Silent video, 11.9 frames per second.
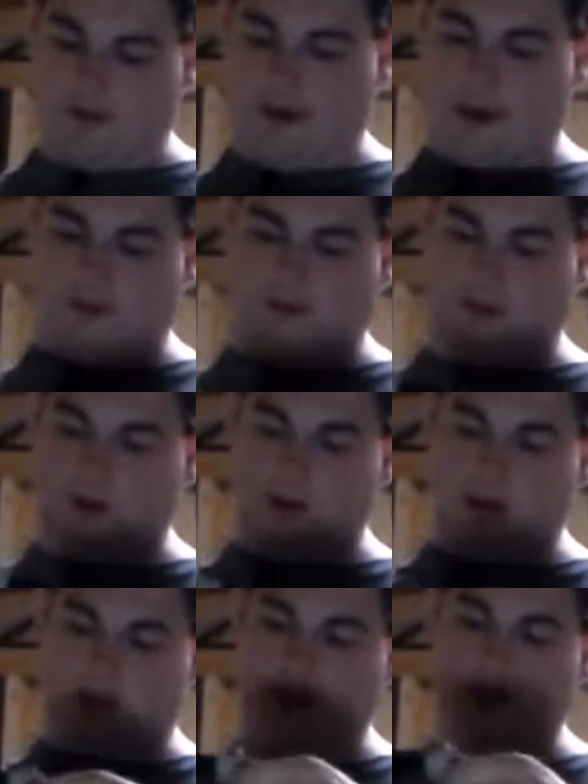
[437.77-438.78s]
25
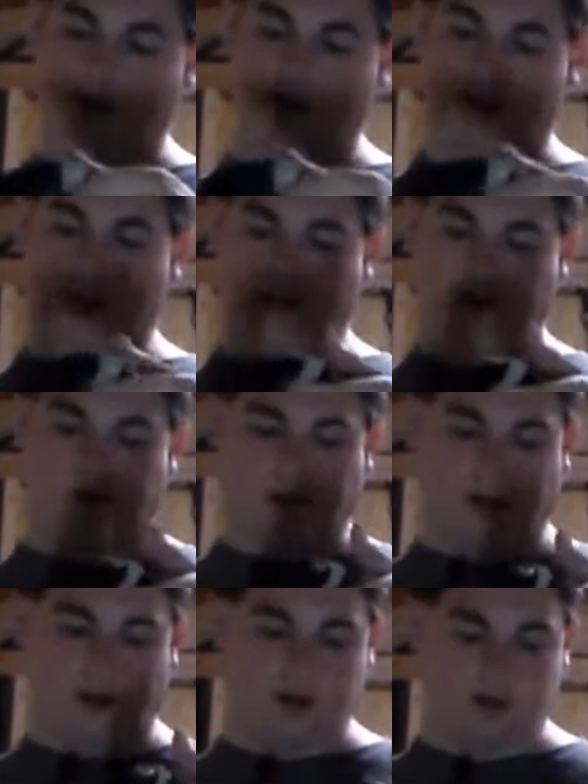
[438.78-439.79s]
foot
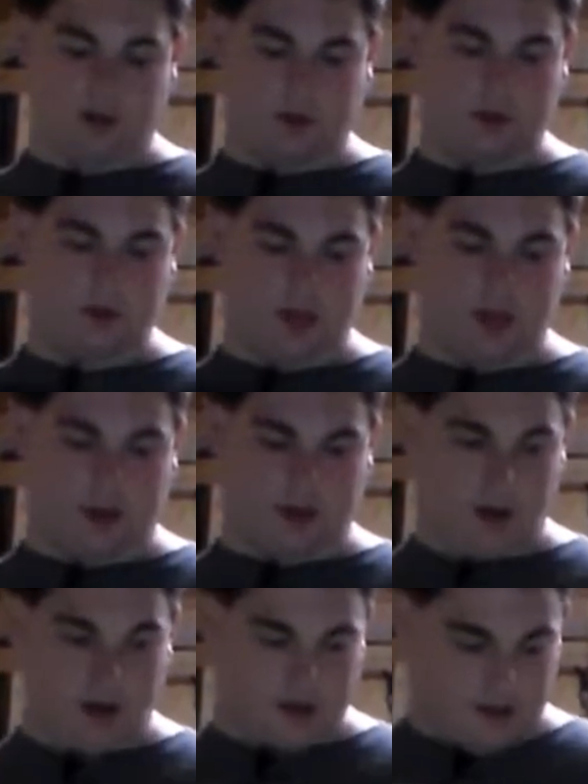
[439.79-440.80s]
XLR to
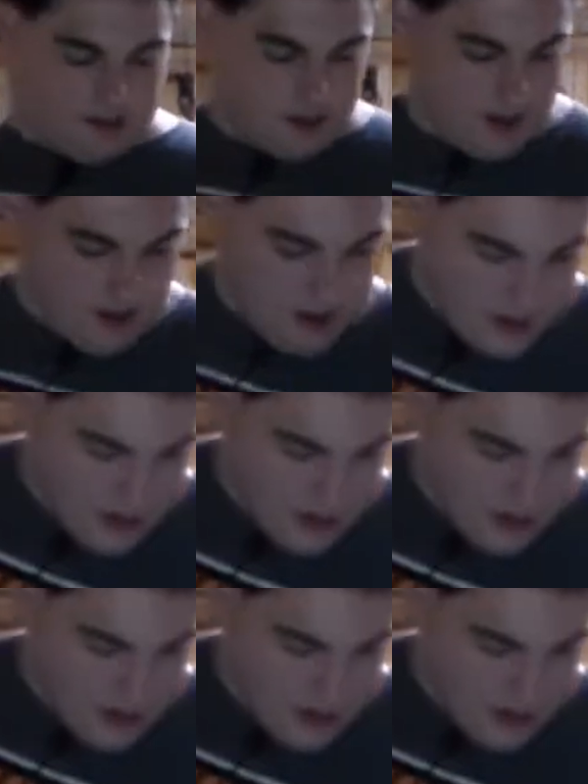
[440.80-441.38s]
TRS.